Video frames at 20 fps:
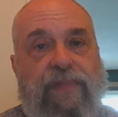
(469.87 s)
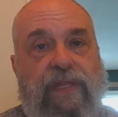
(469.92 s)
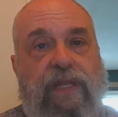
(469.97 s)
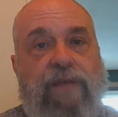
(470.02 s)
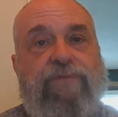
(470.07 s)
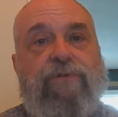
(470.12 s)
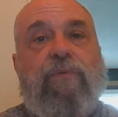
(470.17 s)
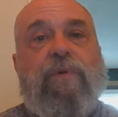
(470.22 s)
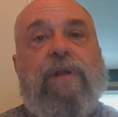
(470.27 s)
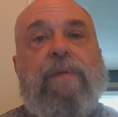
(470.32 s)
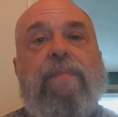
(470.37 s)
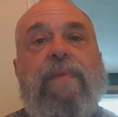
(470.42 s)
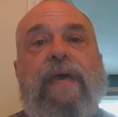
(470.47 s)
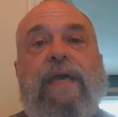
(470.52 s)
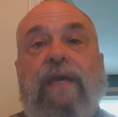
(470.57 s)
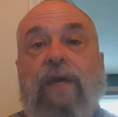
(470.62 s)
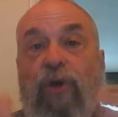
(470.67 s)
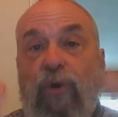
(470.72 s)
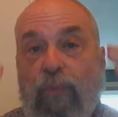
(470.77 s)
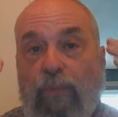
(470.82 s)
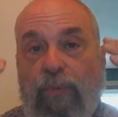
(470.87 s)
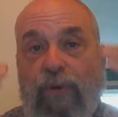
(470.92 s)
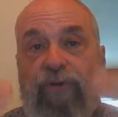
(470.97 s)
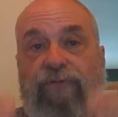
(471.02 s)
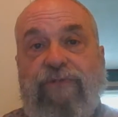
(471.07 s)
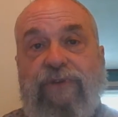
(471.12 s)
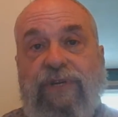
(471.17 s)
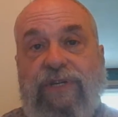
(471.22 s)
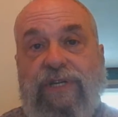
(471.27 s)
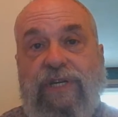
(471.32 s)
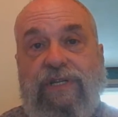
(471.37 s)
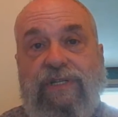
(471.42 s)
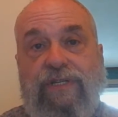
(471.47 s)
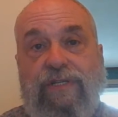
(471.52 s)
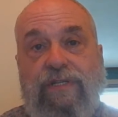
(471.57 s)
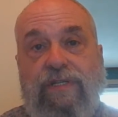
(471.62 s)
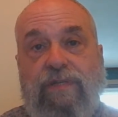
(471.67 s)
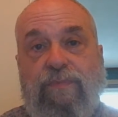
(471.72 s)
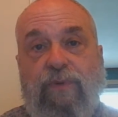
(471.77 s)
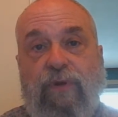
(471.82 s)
If you want to make perfect tenses,